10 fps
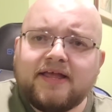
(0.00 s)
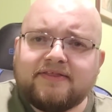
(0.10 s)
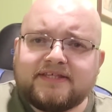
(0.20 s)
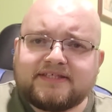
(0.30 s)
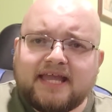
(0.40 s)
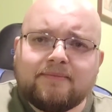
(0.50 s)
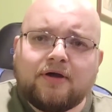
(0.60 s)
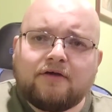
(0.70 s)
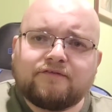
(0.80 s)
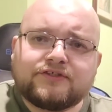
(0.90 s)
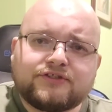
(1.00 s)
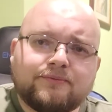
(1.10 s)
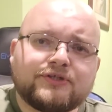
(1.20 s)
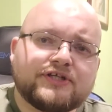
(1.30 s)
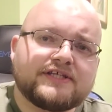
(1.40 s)
This game offers so
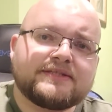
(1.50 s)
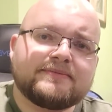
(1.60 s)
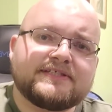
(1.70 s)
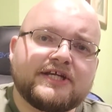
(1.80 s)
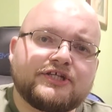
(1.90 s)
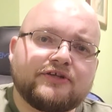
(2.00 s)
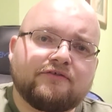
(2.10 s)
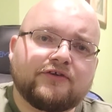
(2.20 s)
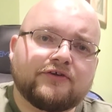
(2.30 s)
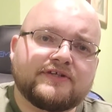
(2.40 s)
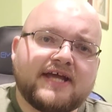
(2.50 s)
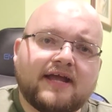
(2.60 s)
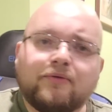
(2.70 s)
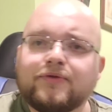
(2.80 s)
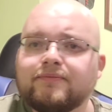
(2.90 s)
much customization for your
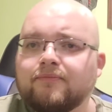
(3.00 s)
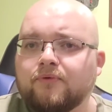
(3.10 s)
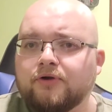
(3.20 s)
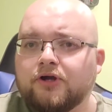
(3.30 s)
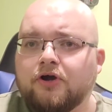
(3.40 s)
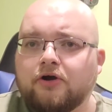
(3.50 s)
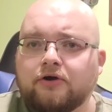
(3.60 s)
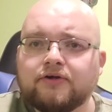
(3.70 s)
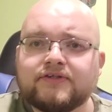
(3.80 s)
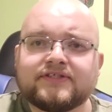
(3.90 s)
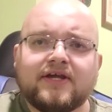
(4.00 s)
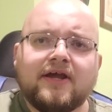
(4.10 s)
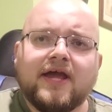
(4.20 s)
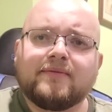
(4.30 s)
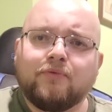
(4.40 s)
deck with more cards
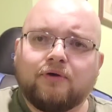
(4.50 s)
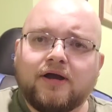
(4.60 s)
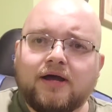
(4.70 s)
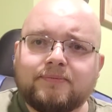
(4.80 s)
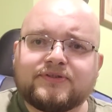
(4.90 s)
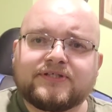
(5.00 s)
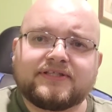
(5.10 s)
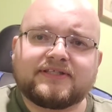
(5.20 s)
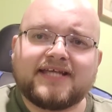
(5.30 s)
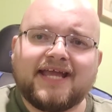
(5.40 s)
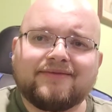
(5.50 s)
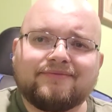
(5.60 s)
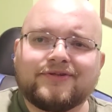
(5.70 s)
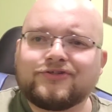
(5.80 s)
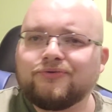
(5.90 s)
and more options,
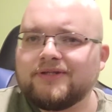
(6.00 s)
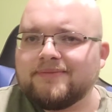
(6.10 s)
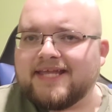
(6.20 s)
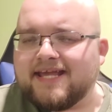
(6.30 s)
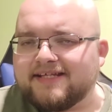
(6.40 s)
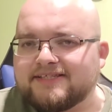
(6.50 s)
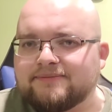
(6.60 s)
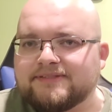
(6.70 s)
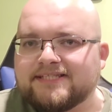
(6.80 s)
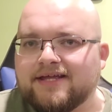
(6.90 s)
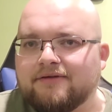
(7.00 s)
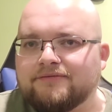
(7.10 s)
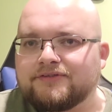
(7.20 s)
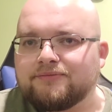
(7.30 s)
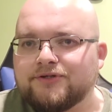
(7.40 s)
and the dueling mechanics themselves,